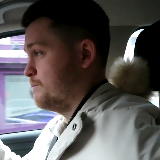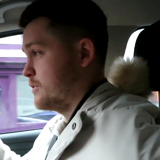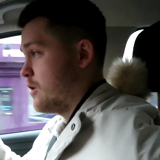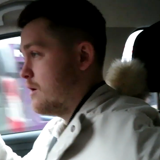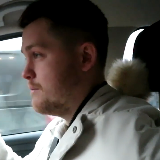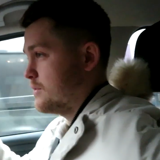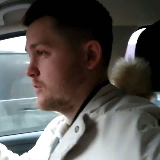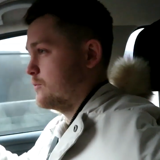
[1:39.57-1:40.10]

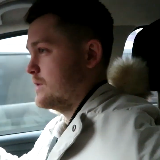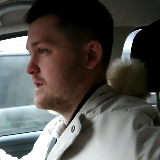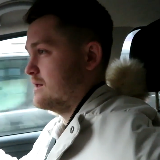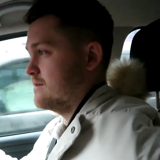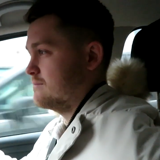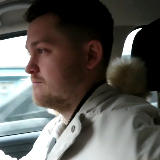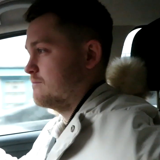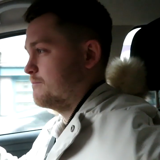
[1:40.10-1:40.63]
going
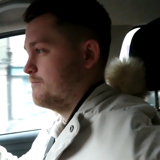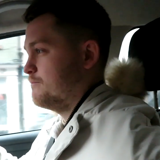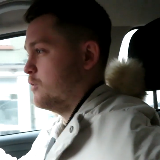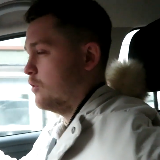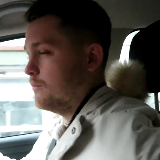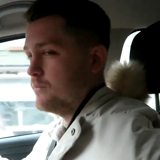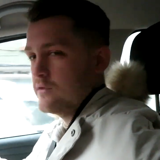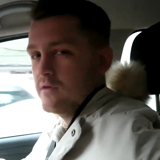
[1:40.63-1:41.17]
between
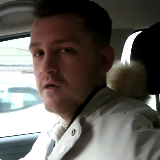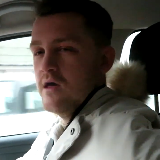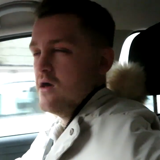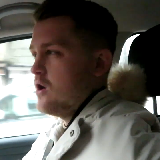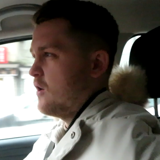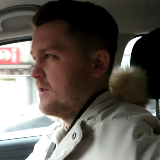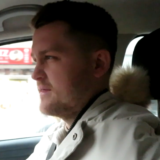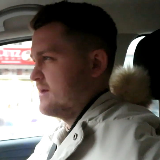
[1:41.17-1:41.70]
pubs
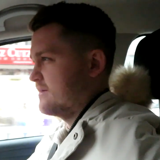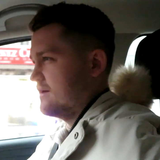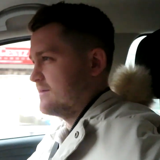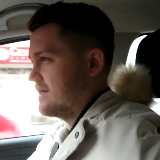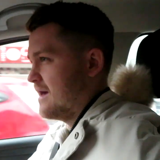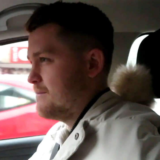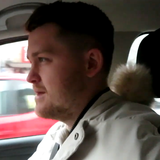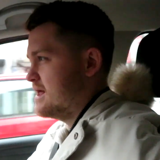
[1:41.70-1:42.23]
only takes like
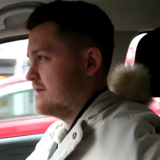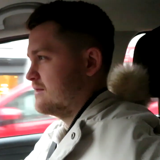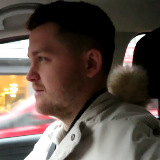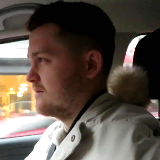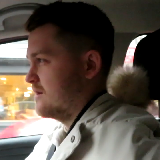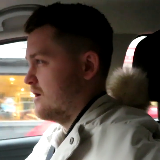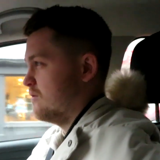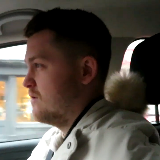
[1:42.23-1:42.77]
ten minutes,
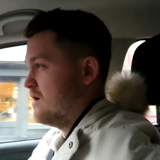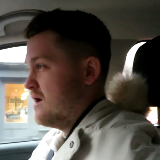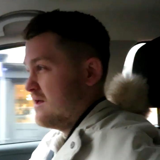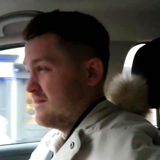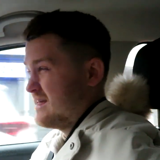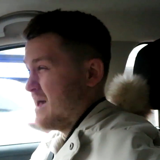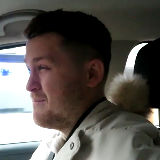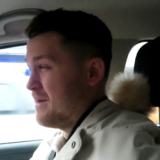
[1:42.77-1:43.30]
so
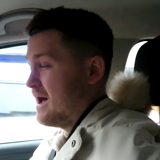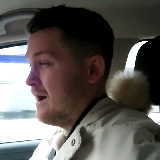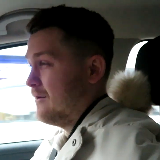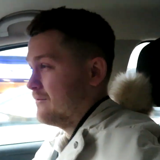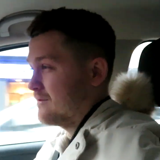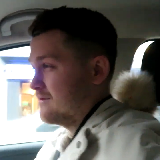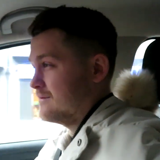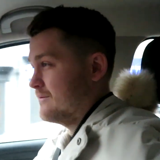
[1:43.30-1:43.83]
ten
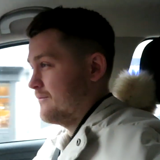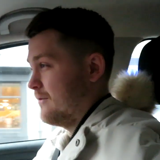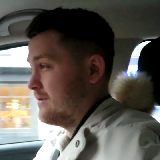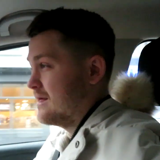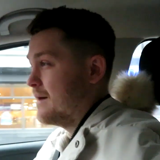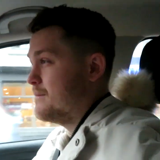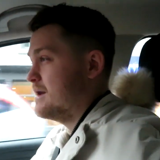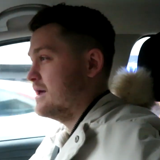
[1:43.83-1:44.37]
pound for
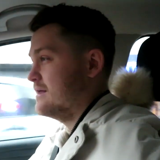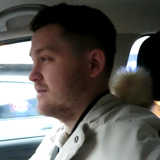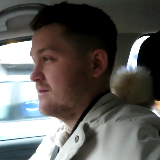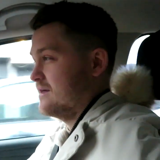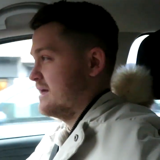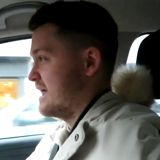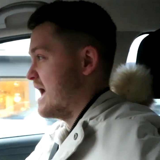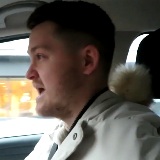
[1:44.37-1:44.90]
ten
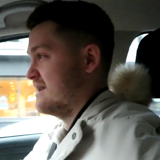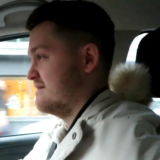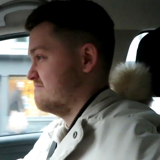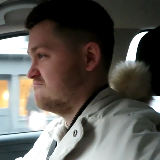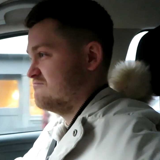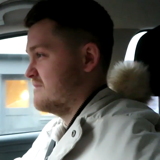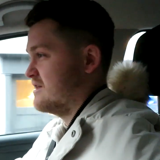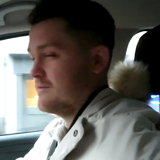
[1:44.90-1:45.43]
minutes
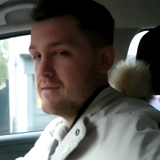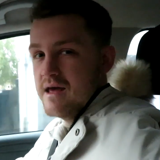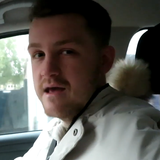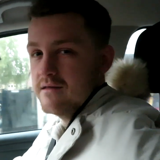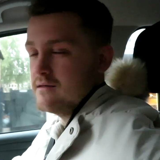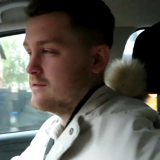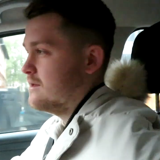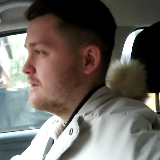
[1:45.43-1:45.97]
again is
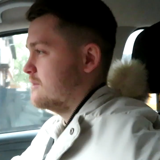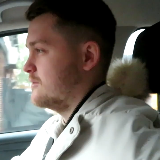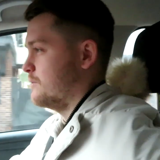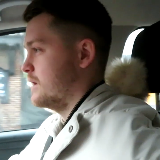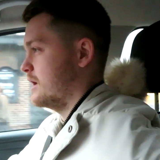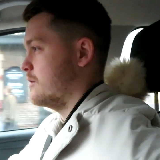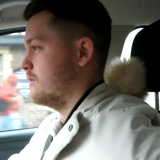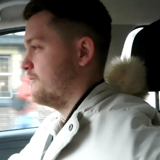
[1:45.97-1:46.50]
amazing. So
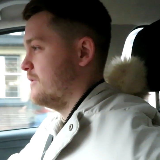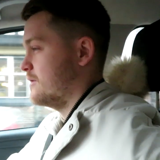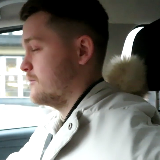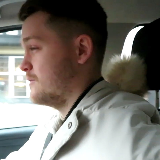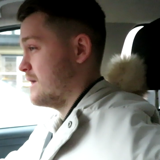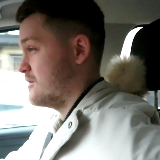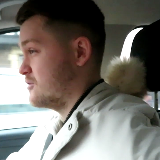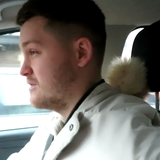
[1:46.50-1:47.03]
we're gonna go on the
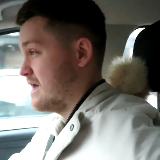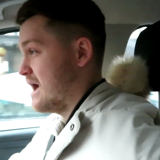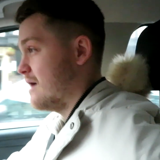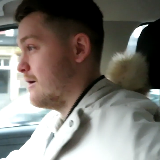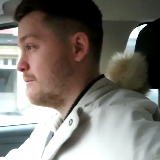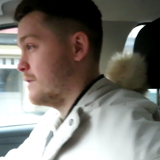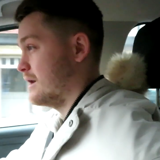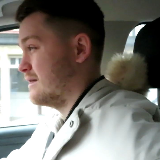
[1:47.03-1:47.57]
first location
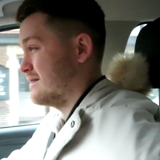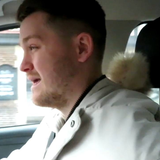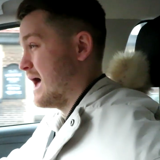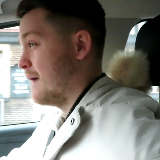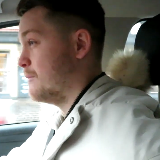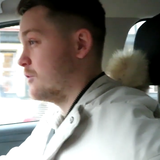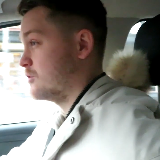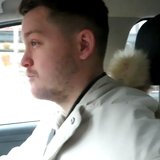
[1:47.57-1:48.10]
now and we're gonna see
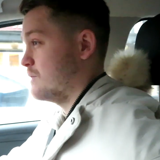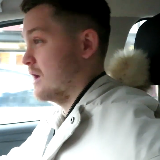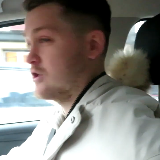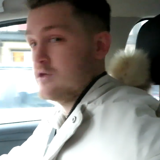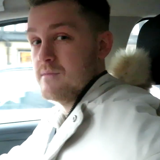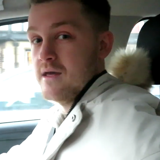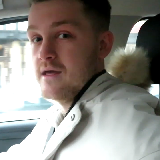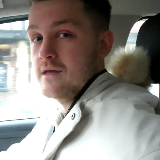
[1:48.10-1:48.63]
how much we
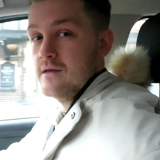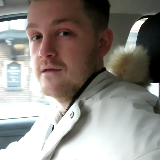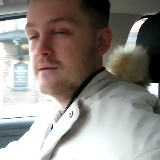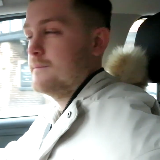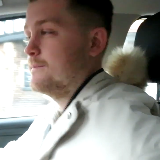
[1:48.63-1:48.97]
actually make.